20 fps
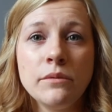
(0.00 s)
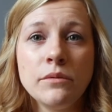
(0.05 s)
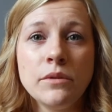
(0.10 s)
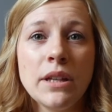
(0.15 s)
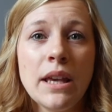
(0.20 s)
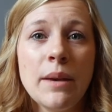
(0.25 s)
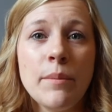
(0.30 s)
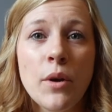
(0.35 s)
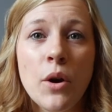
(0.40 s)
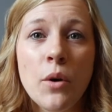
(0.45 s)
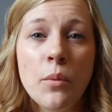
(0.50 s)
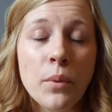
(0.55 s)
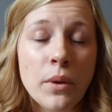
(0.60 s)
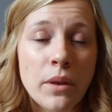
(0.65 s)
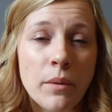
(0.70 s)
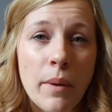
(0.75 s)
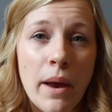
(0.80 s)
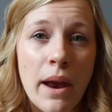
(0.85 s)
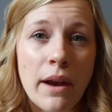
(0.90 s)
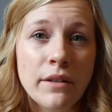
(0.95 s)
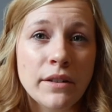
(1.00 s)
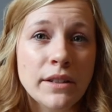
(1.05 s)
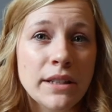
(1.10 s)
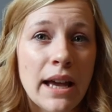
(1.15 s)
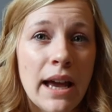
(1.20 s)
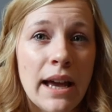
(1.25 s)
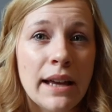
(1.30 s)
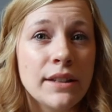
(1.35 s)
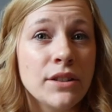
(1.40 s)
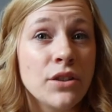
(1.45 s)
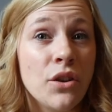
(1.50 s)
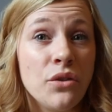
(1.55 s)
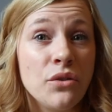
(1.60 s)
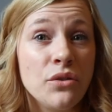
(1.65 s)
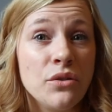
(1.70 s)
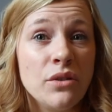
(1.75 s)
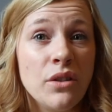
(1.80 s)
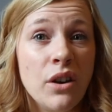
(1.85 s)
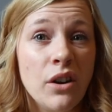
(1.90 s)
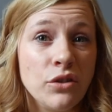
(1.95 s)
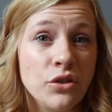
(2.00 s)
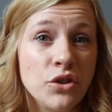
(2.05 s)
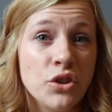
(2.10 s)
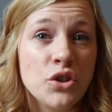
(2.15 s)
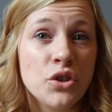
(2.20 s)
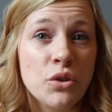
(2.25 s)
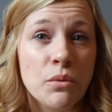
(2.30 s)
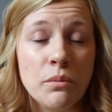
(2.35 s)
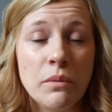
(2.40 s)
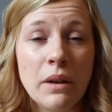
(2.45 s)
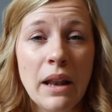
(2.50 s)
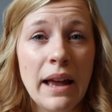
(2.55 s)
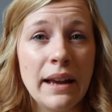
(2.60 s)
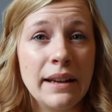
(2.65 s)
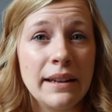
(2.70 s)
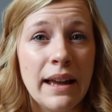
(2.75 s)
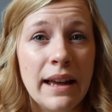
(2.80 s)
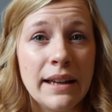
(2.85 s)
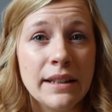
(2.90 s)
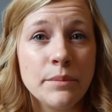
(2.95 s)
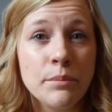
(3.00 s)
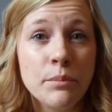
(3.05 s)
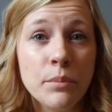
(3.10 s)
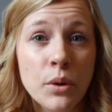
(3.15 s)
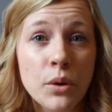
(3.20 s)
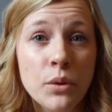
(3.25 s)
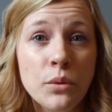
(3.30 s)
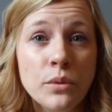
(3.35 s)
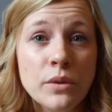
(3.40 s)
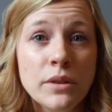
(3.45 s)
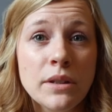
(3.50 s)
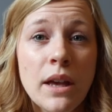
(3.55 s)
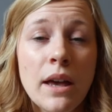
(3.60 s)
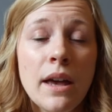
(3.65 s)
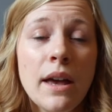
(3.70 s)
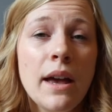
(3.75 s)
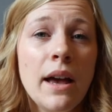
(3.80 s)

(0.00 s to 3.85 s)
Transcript: team it up with a pair of tights on or just some like nice boots,